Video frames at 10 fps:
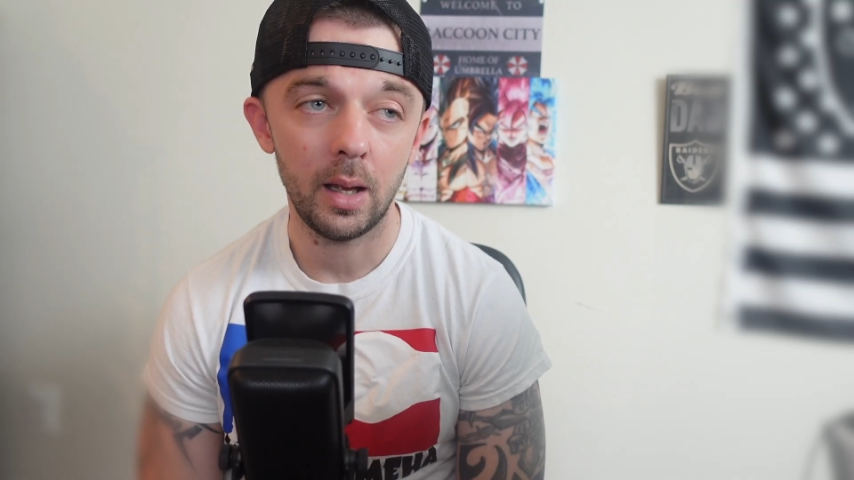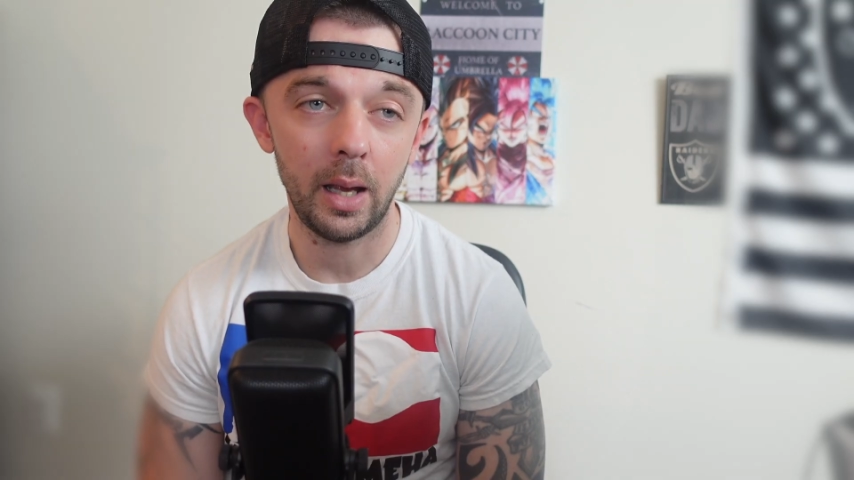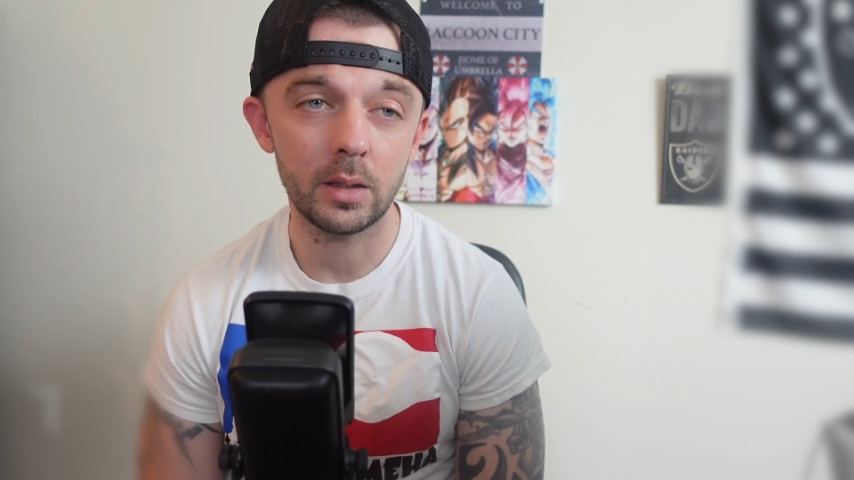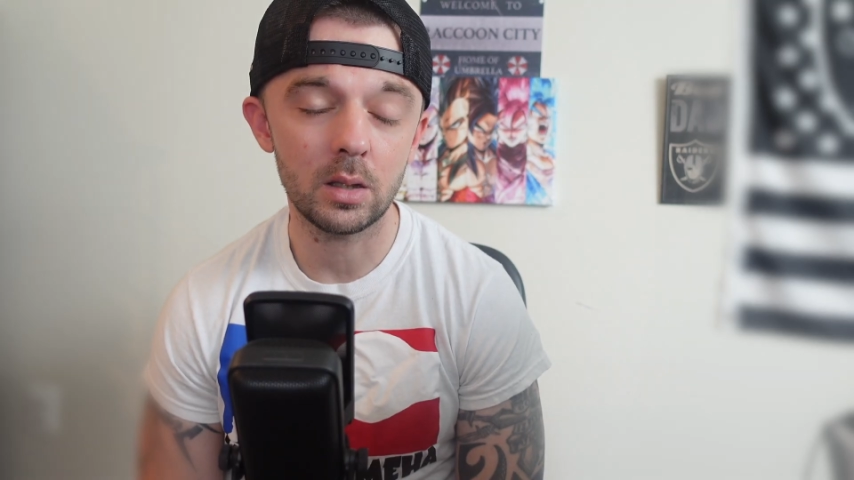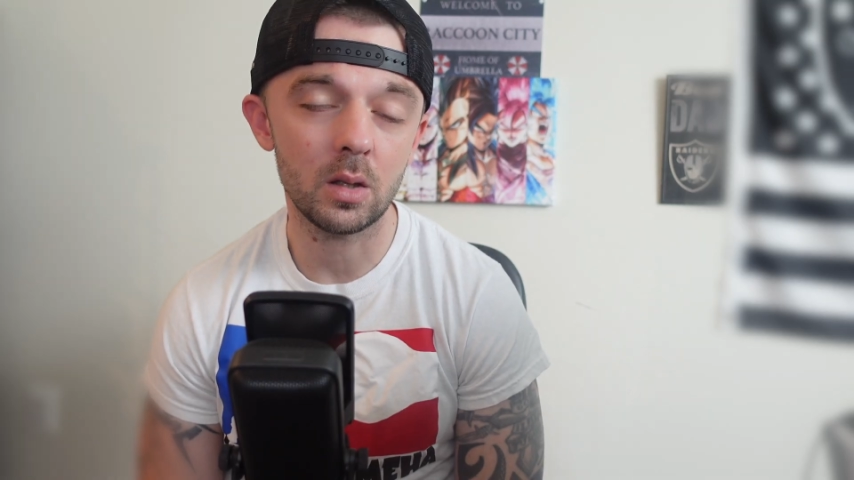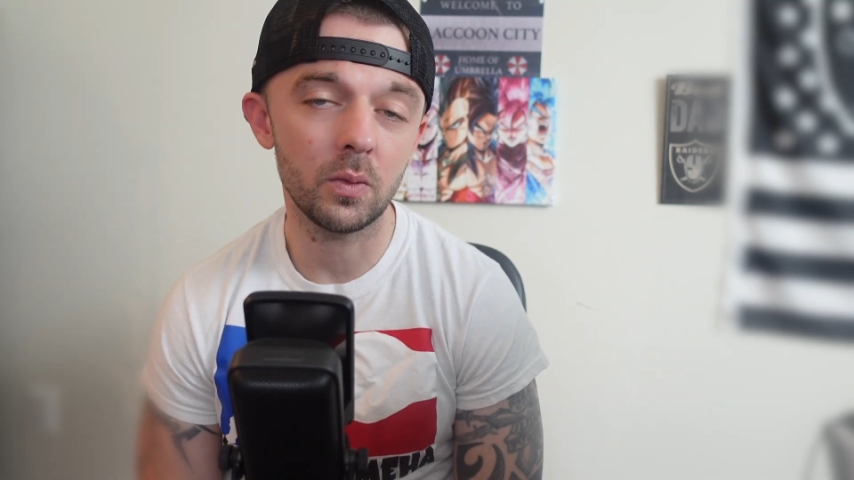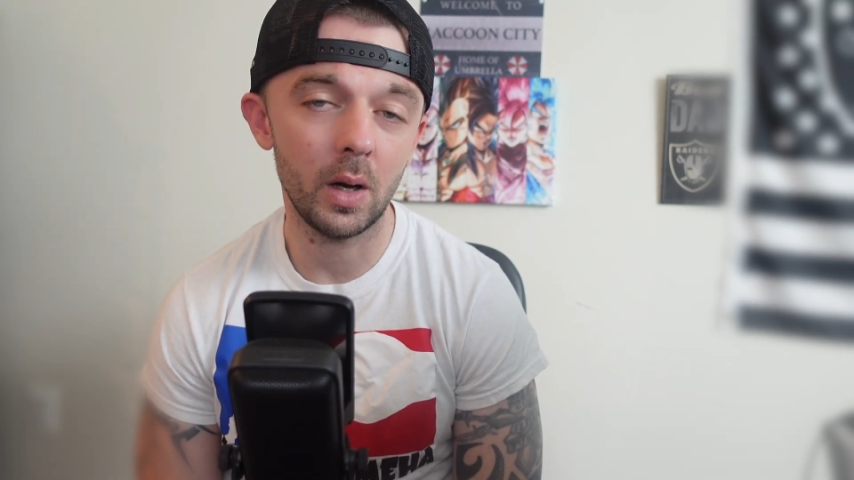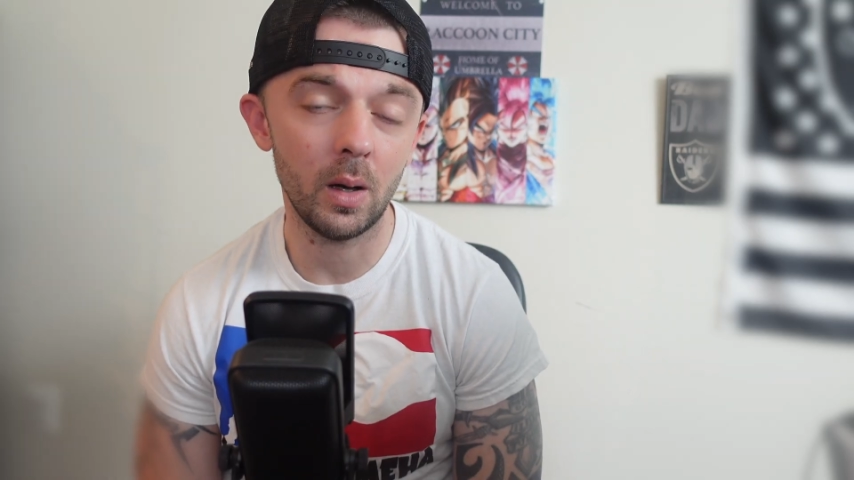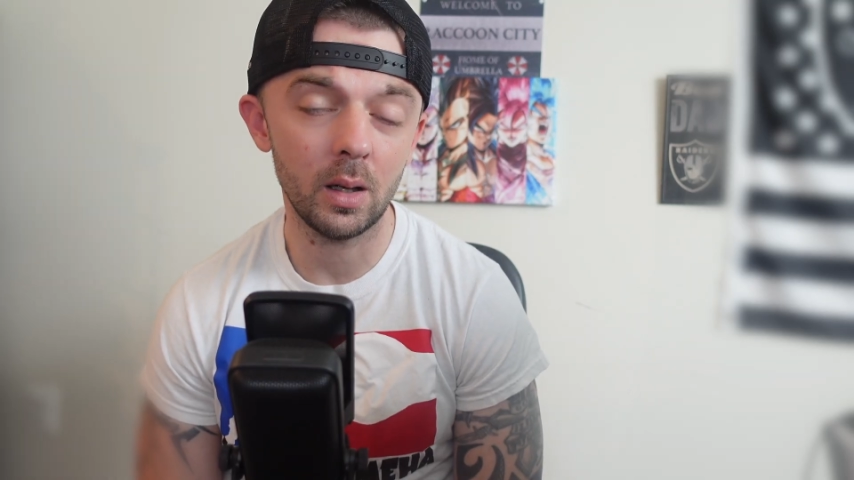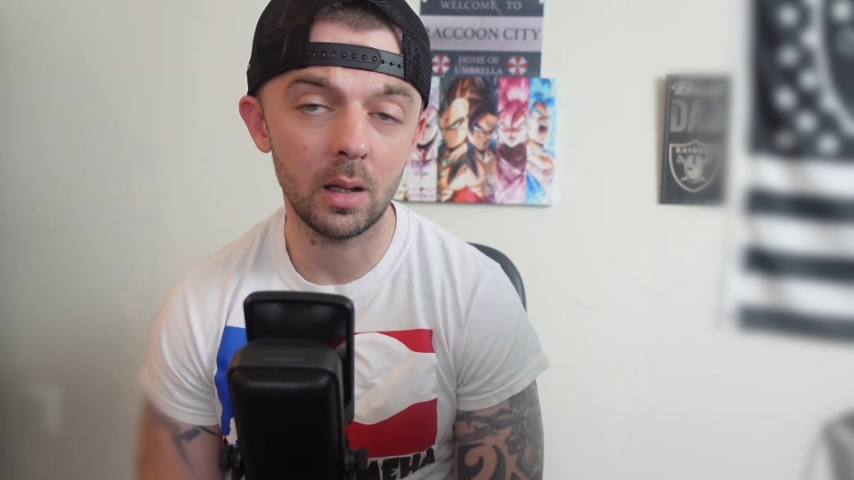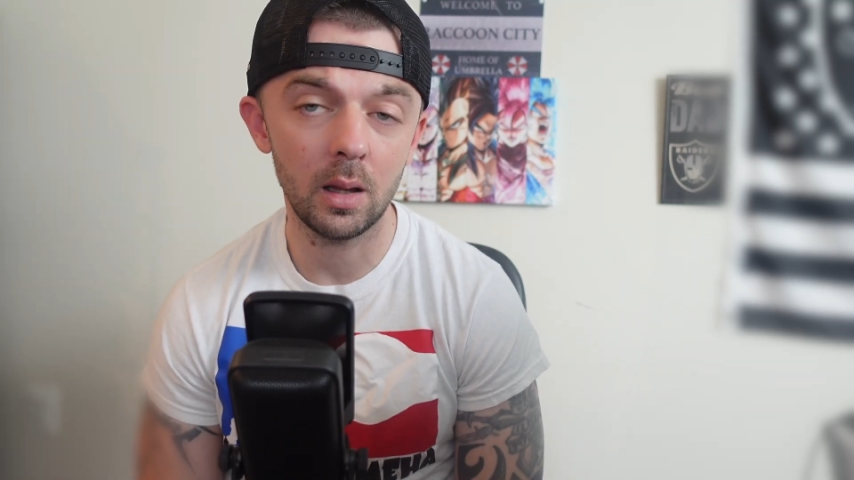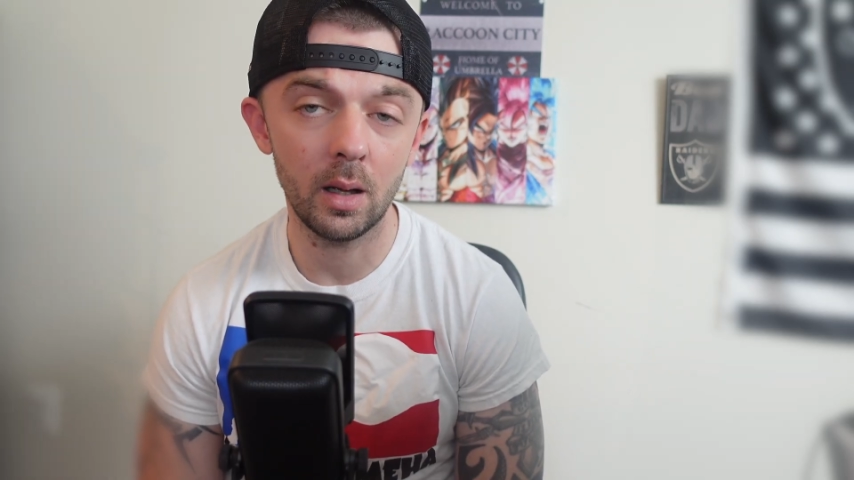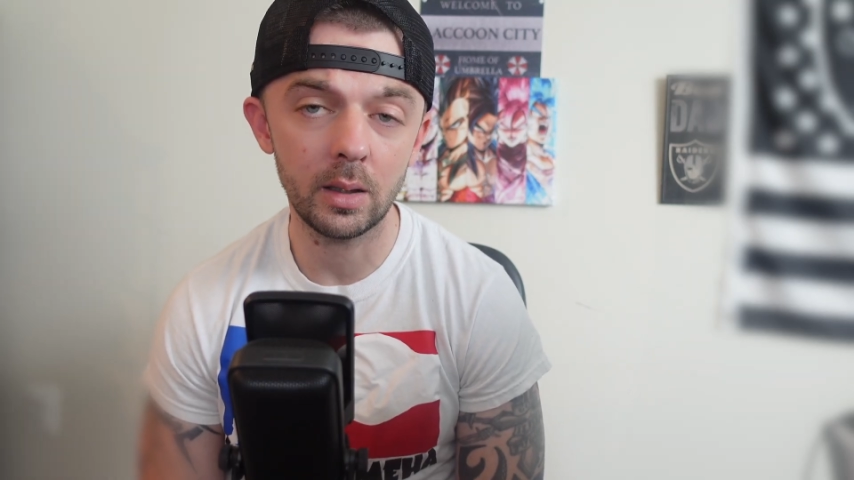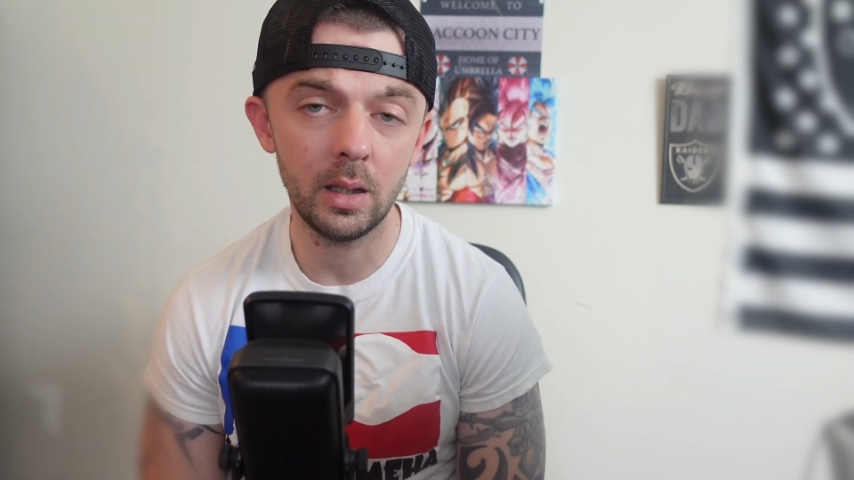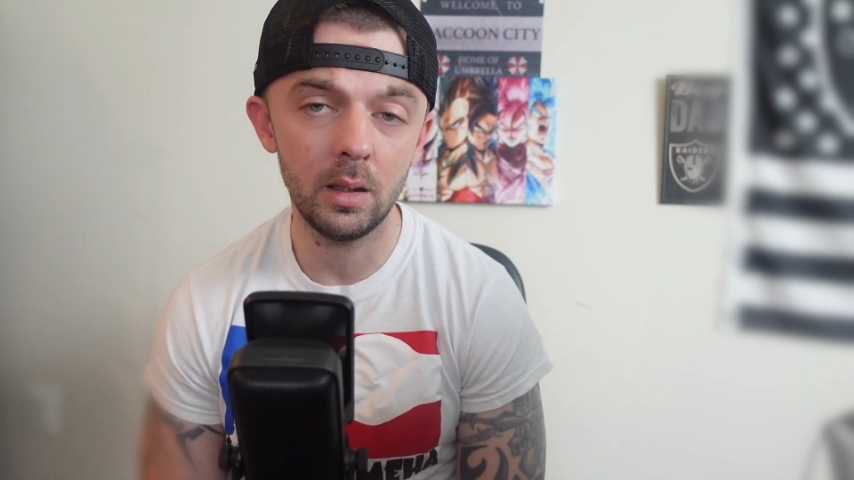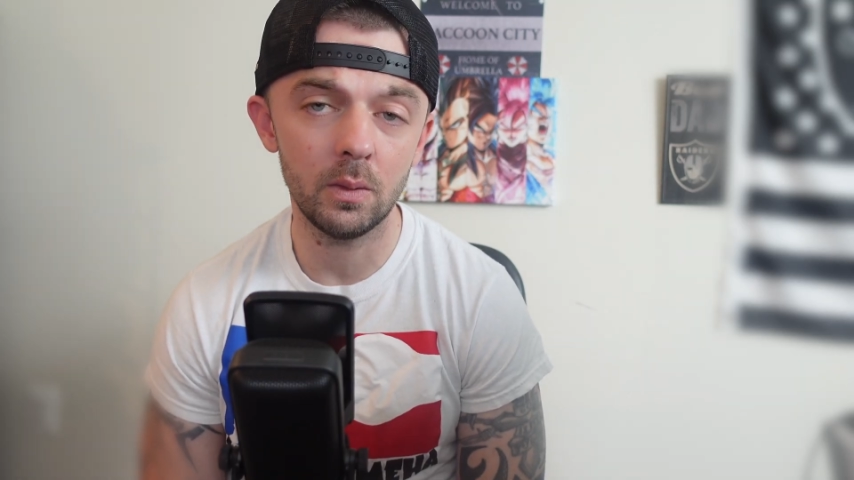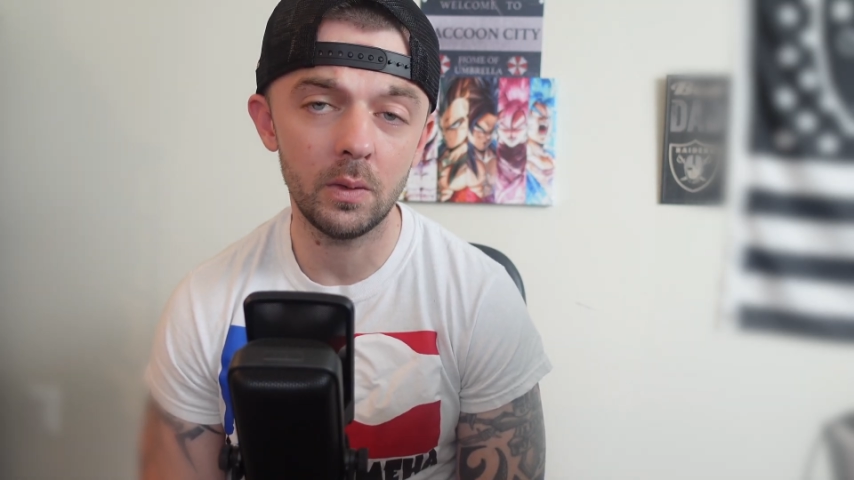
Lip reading: It's just very clunky,